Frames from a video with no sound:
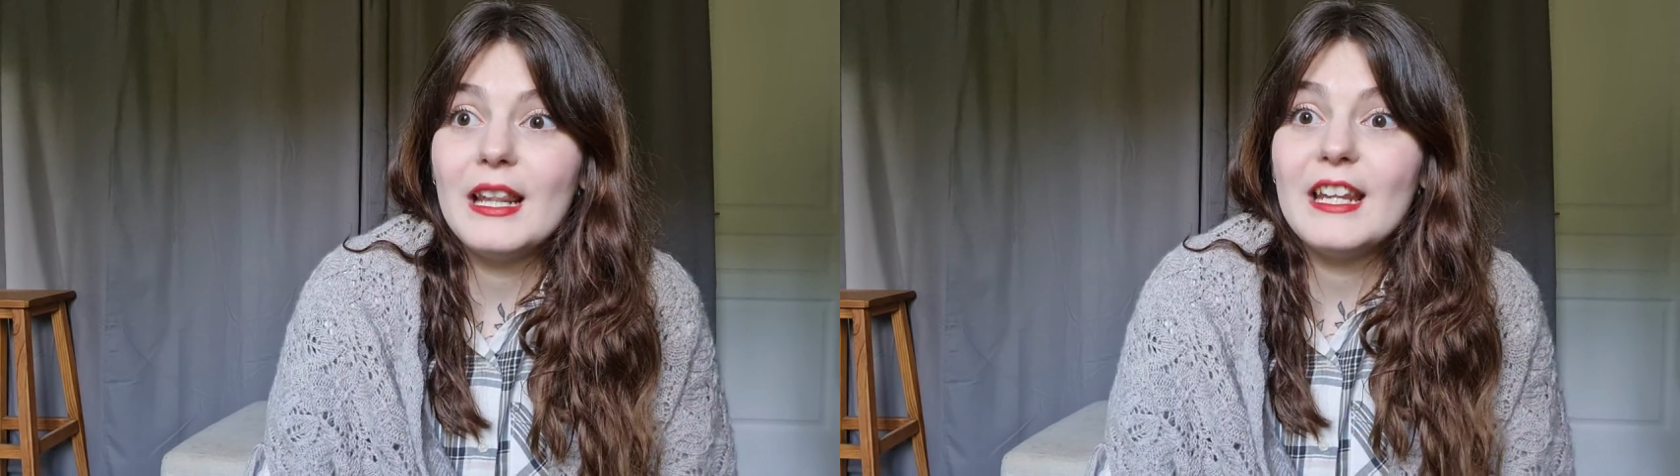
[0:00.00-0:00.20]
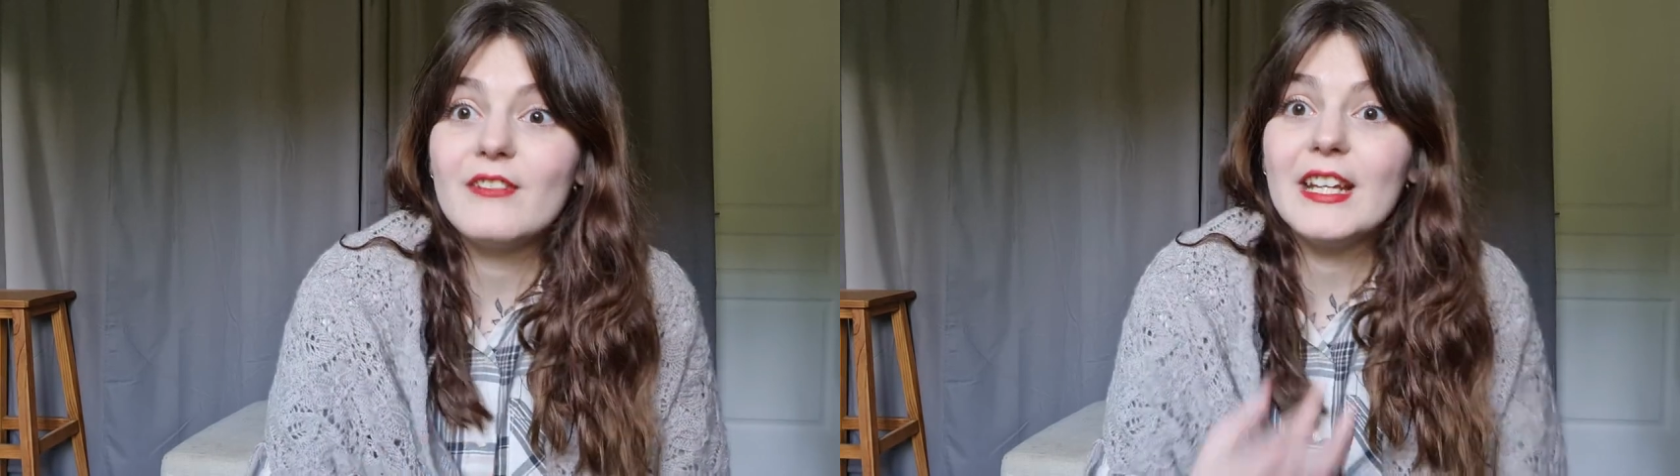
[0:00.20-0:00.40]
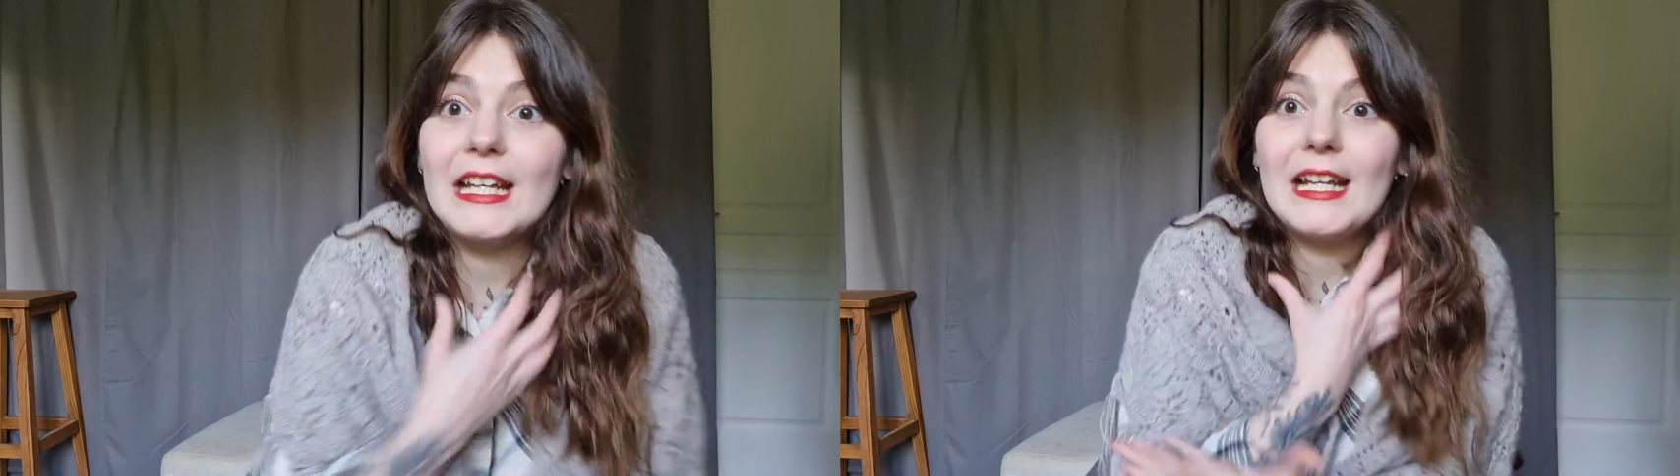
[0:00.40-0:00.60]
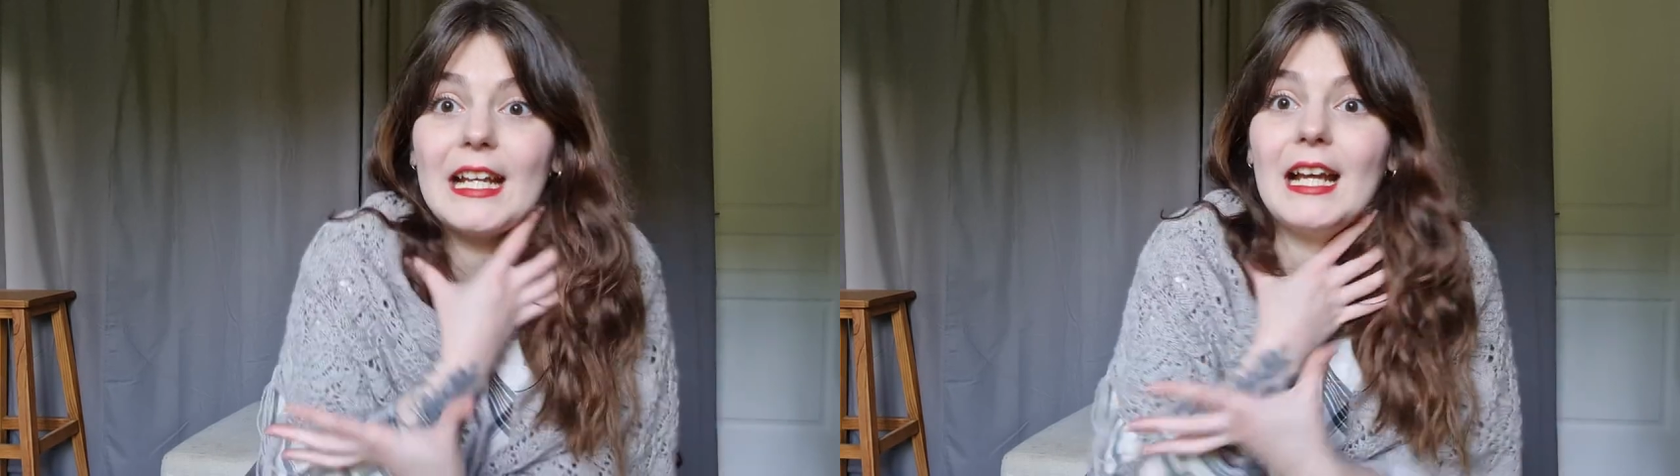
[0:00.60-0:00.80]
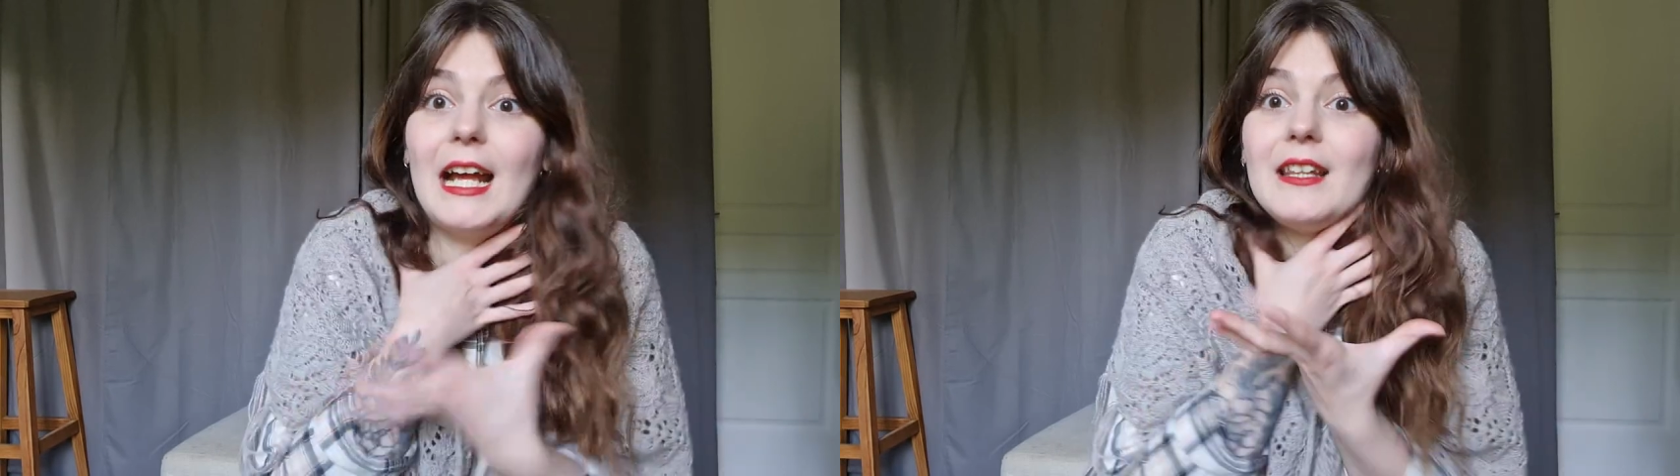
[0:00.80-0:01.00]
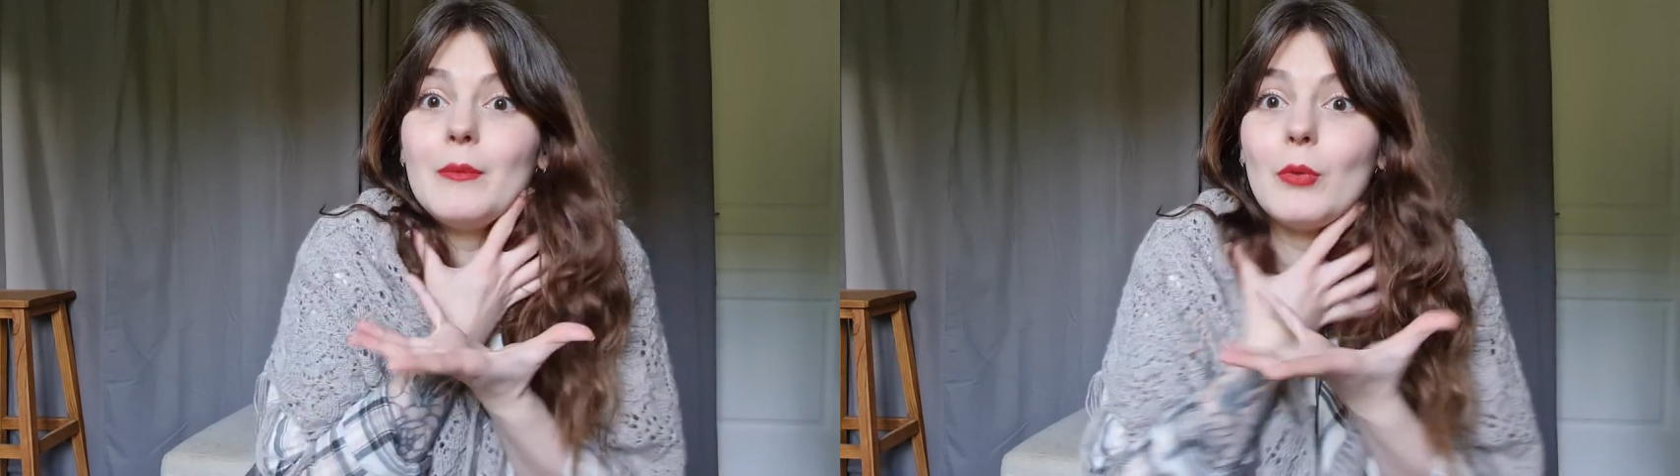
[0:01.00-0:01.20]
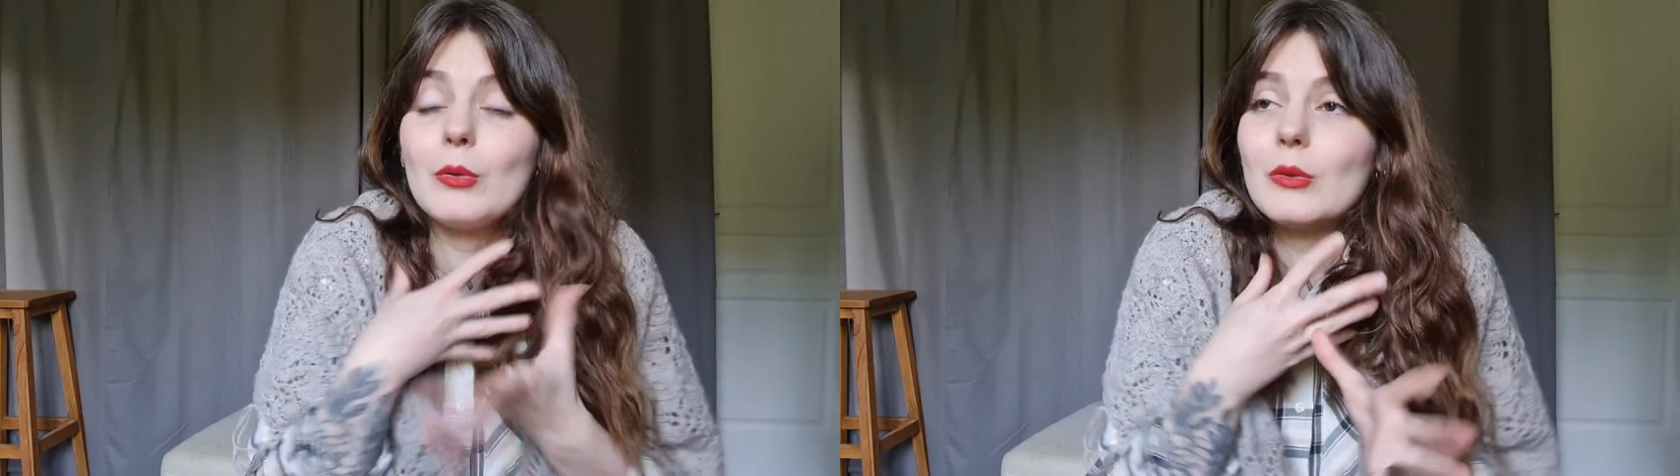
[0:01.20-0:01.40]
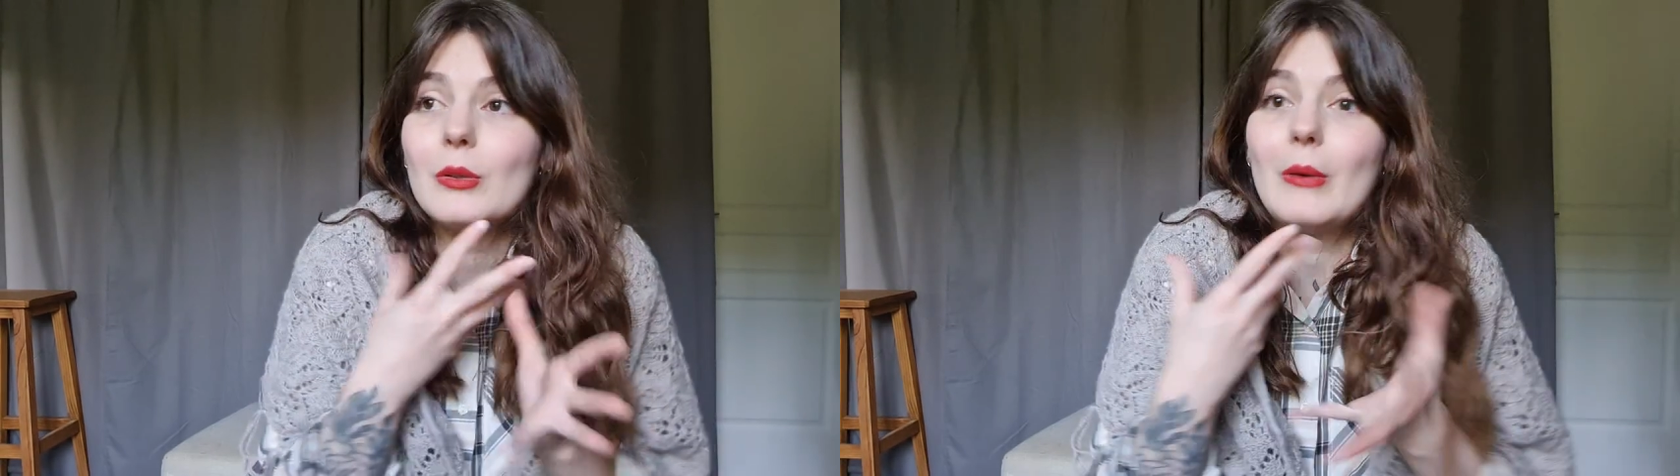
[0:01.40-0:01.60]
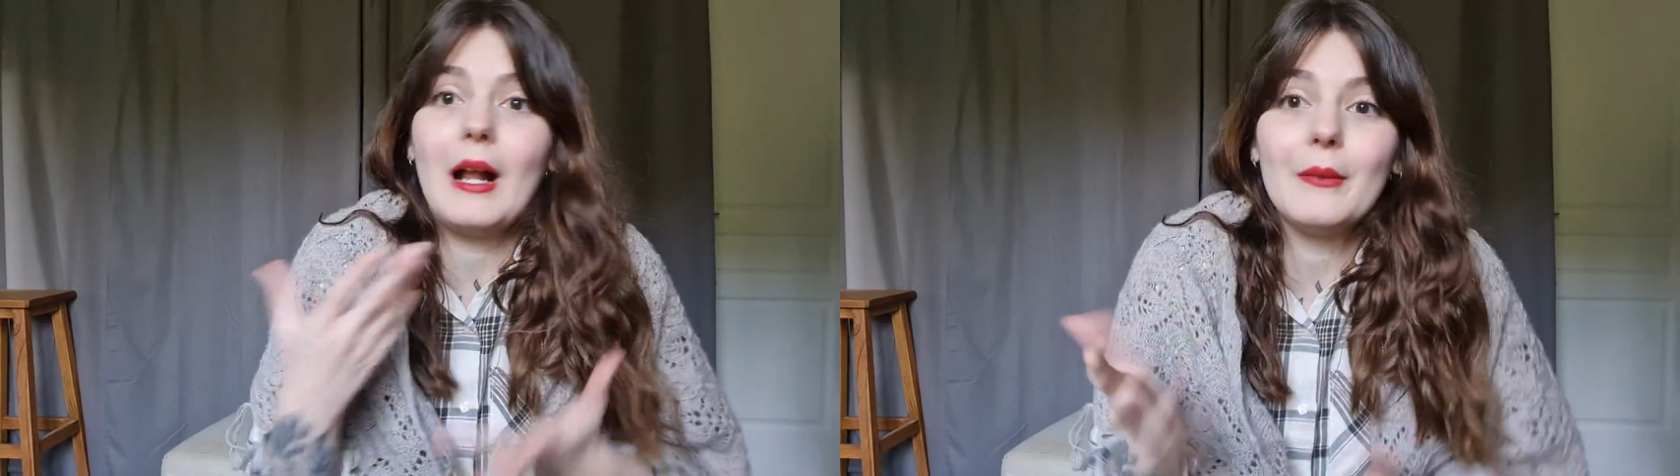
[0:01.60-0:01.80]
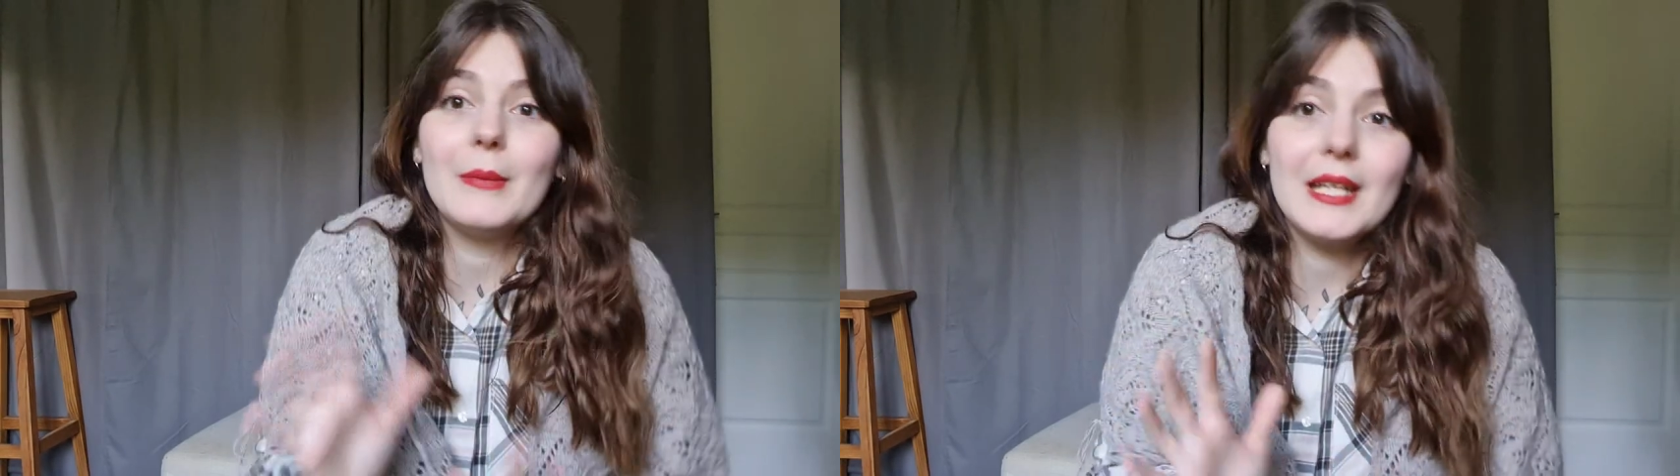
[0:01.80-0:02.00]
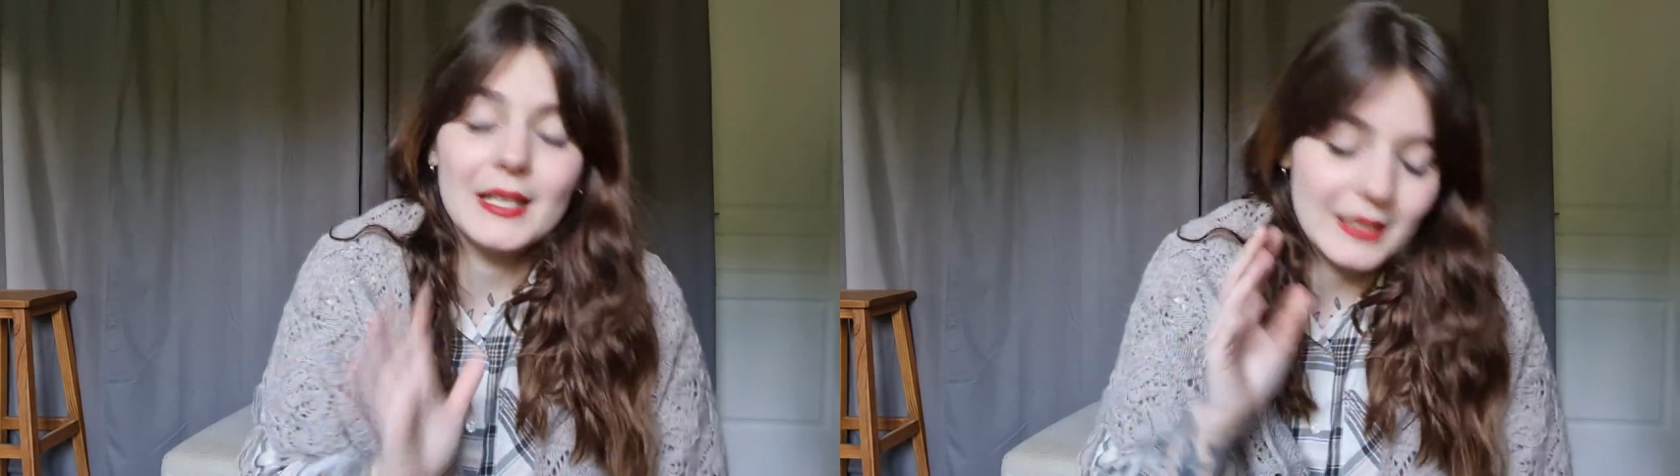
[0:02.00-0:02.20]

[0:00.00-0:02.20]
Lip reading: living animal around me,